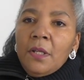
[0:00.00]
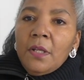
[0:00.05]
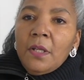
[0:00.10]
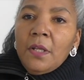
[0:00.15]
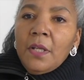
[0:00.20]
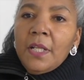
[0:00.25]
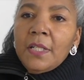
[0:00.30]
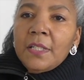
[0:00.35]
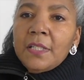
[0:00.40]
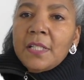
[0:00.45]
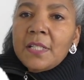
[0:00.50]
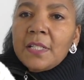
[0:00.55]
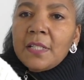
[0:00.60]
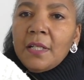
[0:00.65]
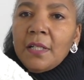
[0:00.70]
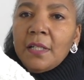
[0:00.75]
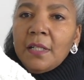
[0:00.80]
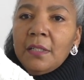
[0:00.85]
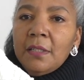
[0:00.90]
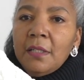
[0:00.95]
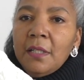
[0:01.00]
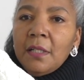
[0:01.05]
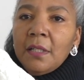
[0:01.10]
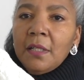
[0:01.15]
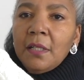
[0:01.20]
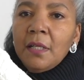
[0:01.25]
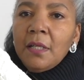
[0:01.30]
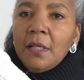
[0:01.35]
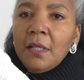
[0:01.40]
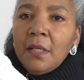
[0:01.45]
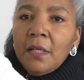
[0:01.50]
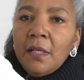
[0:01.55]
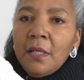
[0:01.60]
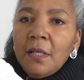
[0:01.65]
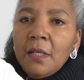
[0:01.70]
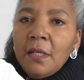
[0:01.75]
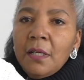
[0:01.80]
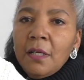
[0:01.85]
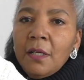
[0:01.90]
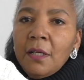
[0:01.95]
knit design.
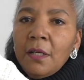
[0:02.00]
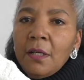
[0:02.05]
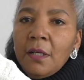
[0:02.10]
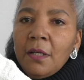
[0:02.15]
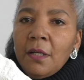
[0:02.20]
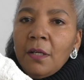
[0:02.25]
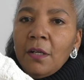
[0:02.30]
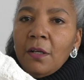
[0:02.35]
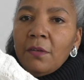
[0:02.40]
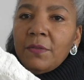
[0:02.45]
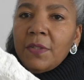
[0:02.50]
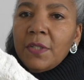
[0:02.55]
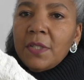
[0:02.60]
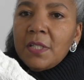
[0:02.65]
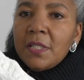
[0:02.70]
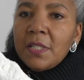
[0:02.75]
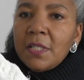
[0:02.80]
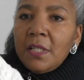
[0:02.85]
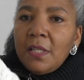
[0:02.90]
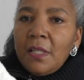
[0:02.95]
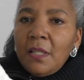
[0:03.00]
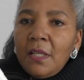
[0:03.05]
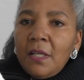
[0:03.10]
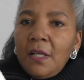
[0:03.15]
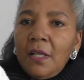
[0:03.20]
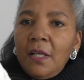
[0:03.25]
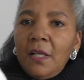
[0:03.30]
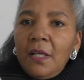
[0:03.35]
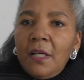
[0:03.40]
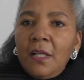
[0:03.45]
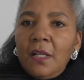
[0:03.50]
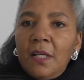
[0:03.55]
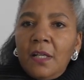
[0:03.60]
Hope you can see that.